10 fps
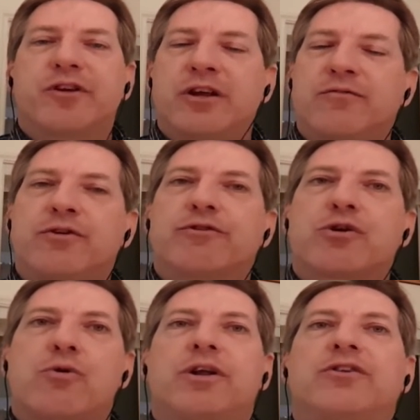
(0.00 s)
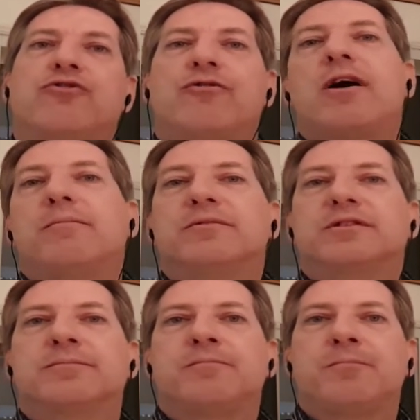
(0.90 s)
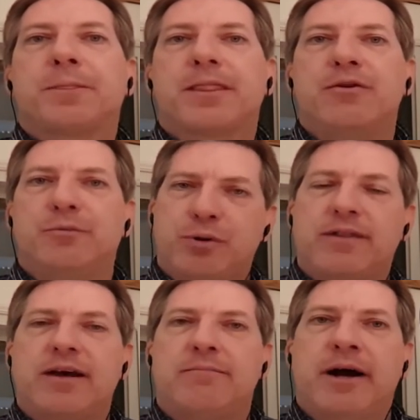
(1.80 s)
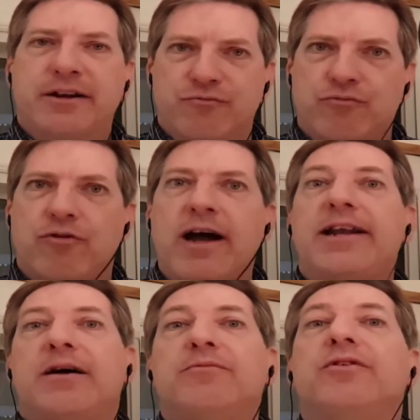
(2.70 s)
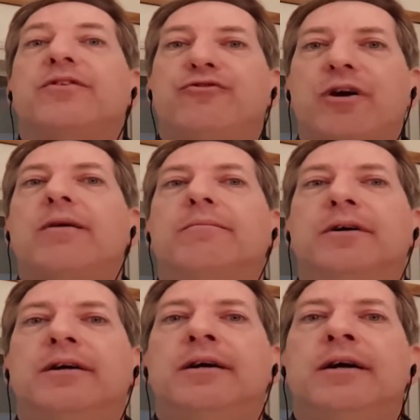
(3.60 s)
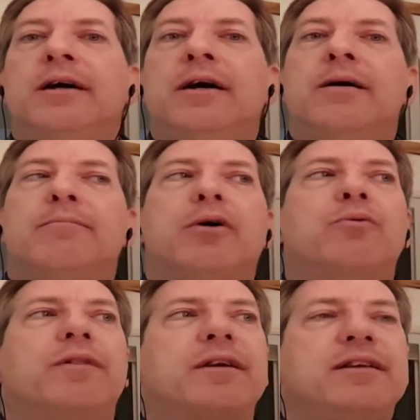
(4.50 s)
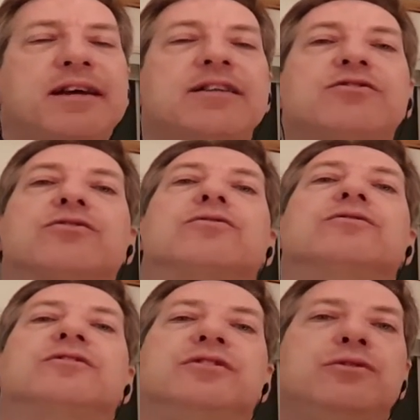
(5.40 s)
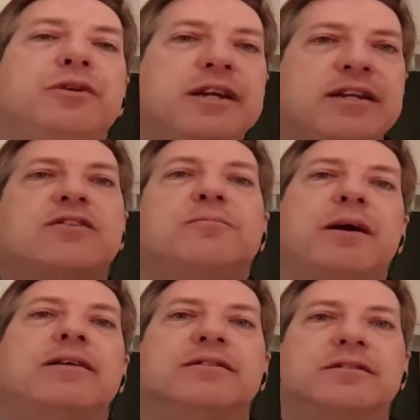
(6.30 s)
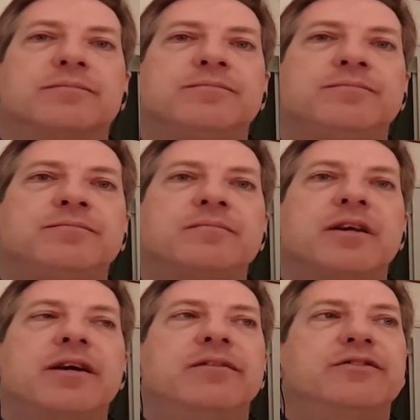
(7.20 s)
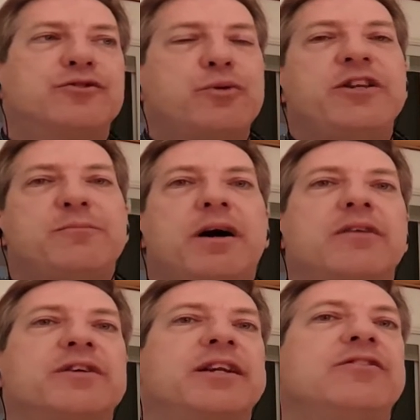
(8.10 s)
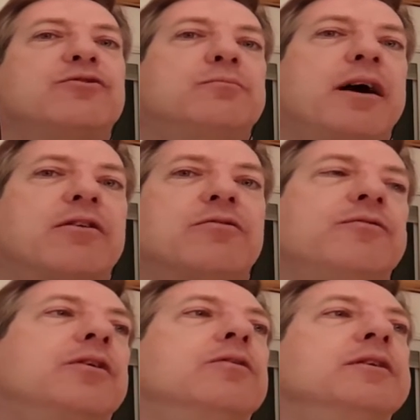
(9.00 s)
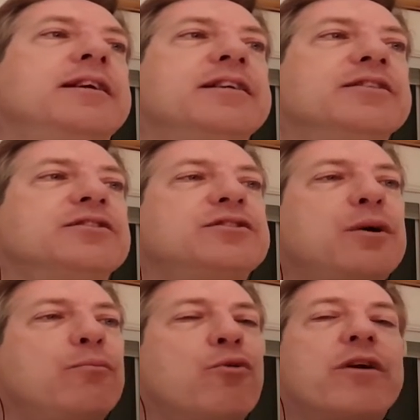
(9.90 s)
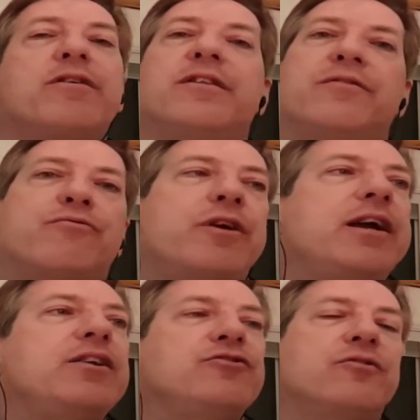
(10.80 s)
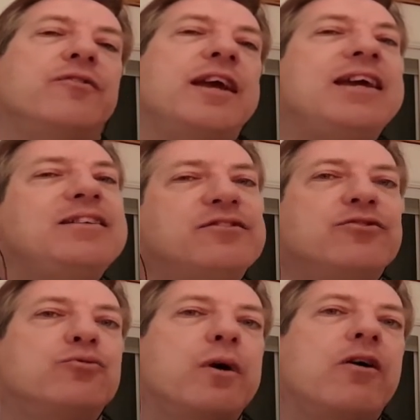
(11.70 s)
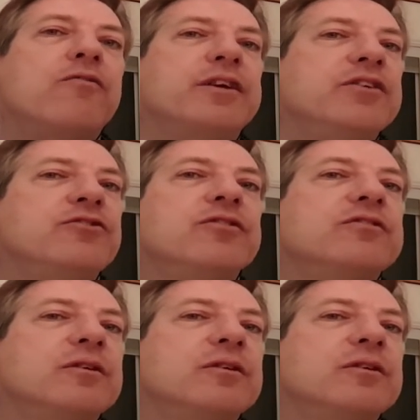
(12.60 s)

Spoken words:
If you're recording drums, you would put that mic right up to the drum. But with condensers, you need space. And the sweet spot of a condenser microphone is somewhere in the range of 8 to 12 inches,